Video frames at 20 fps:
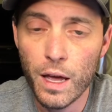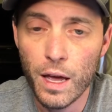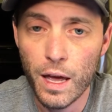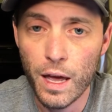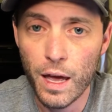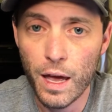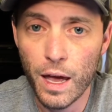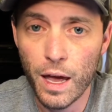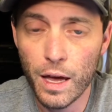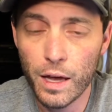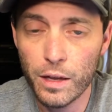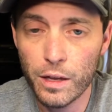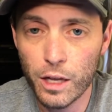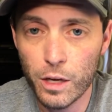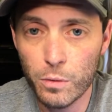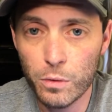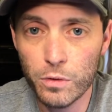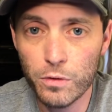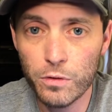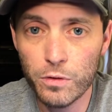and they
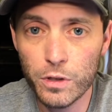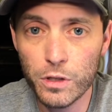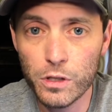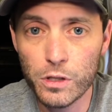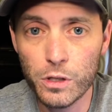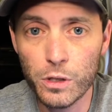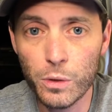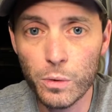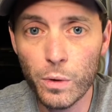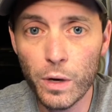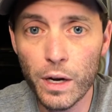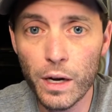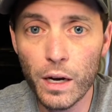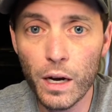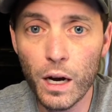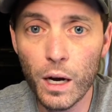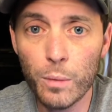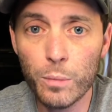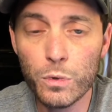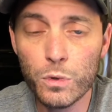will fish their way
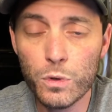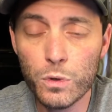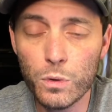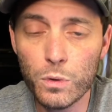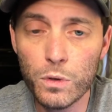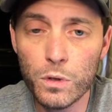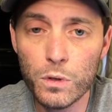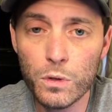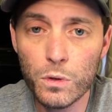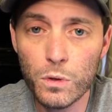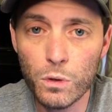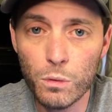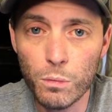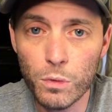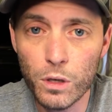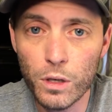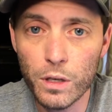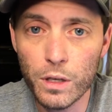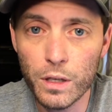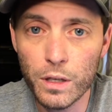up to the
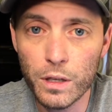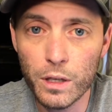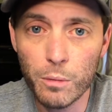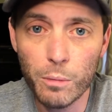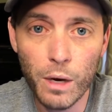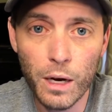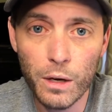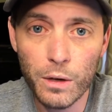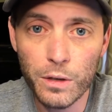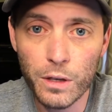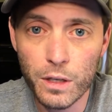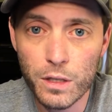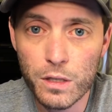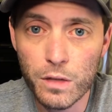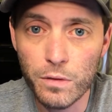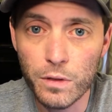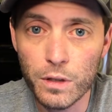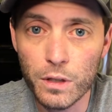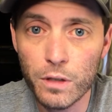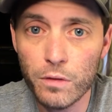tumor in the bile ducts
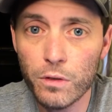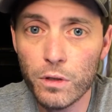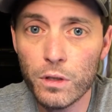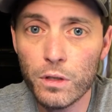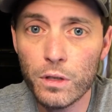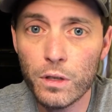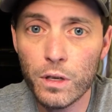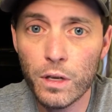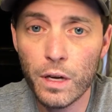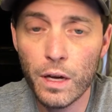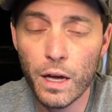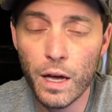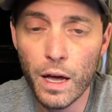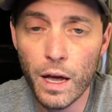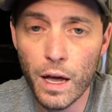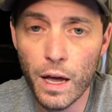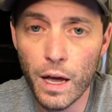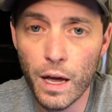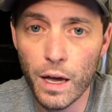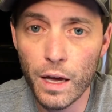of the liver
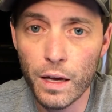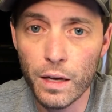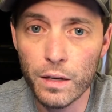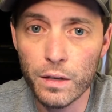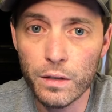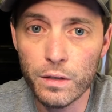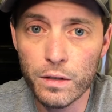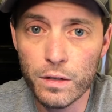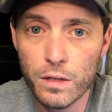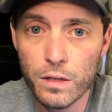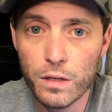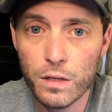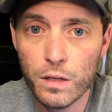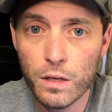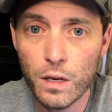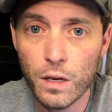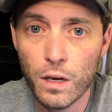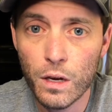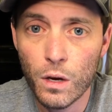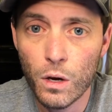and
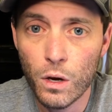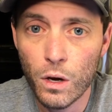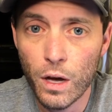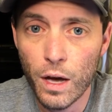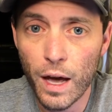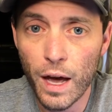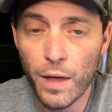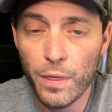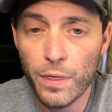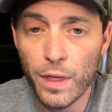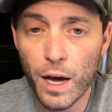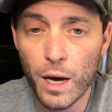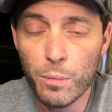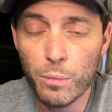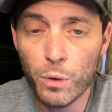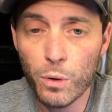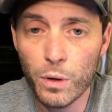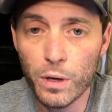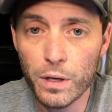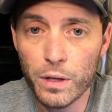at
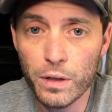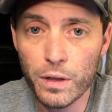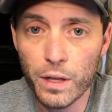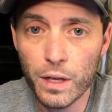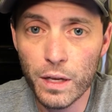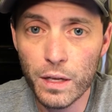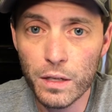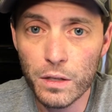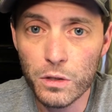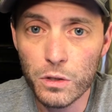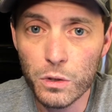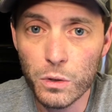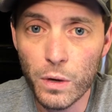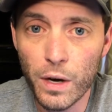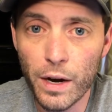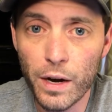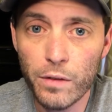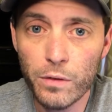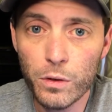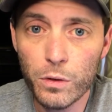that point they do
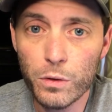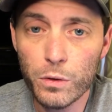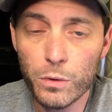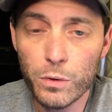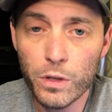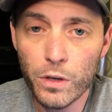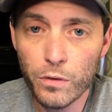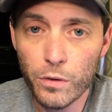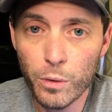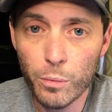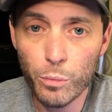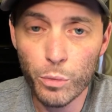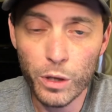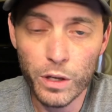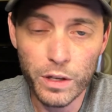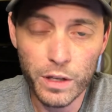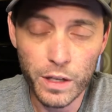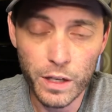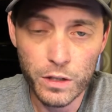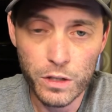have you do different
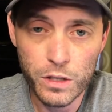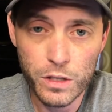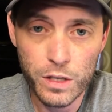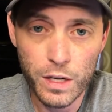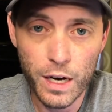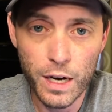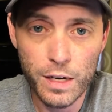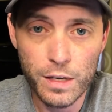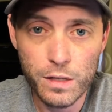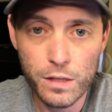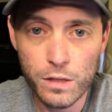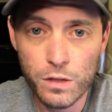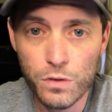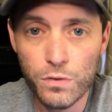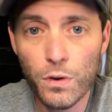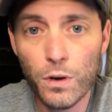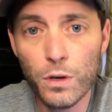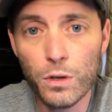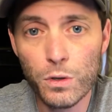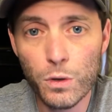breathing exercises as
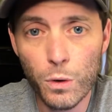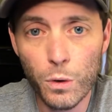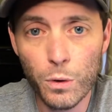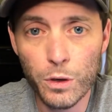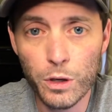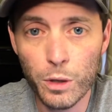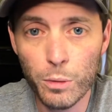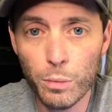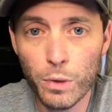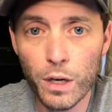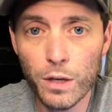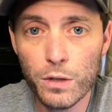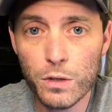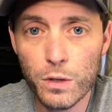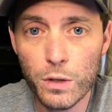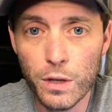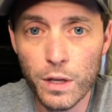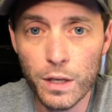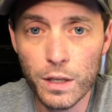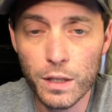far as holding your breath
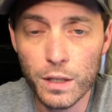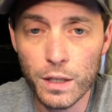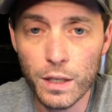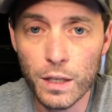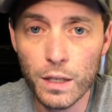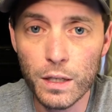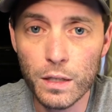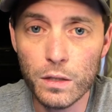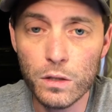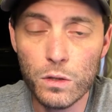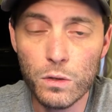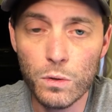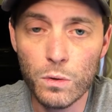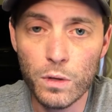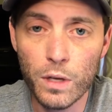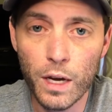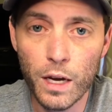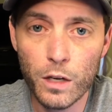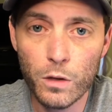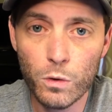so they can get into
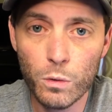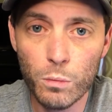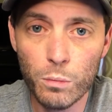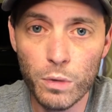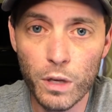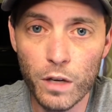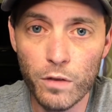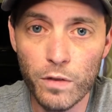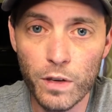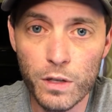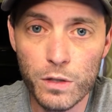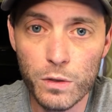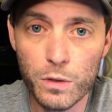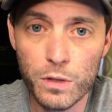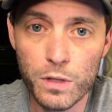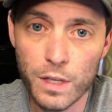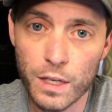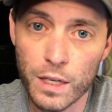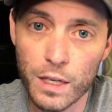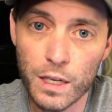the actual blood
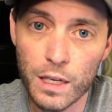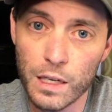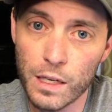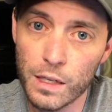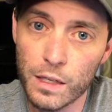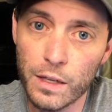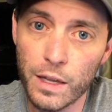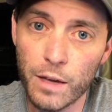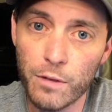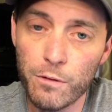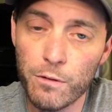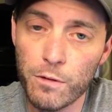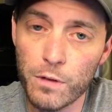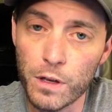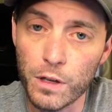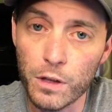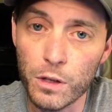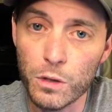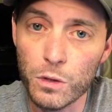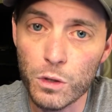vessels they need that
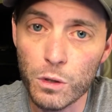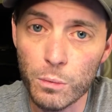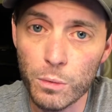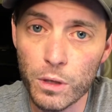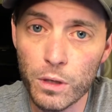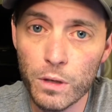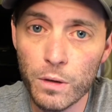feed the tumor